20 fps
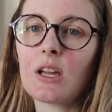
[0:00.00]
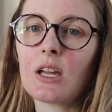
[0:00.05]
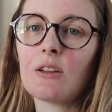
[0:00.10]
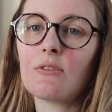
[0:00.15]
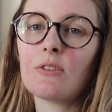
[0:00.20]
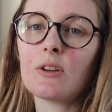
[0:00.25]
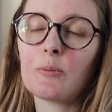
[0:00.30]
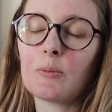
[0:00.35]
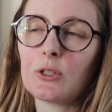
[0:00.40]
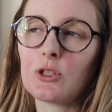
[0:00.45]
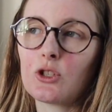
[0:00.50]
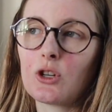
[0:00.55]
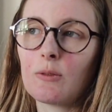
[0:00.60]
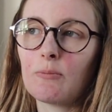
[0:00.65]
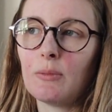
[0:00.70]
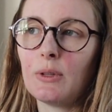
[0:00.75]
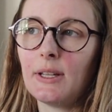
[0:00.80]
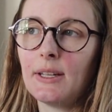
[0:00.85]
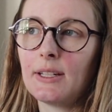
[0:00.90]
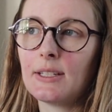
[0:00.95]
a family
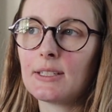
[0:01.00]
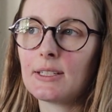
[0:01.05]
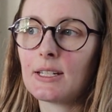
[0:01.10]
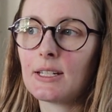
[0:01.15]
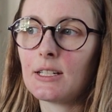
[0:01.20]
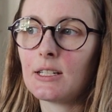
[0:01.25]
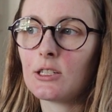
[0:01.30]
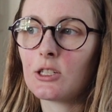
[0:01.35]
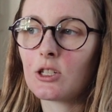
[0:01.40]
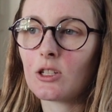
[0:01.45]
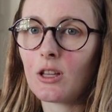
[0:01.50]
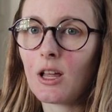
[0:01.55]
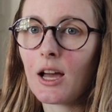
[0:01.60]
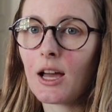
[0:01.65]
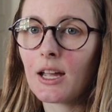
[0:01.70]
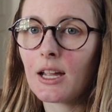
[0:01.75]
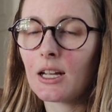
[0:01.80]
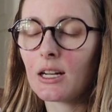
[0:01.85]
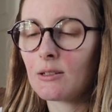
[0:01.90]
trip planned in July,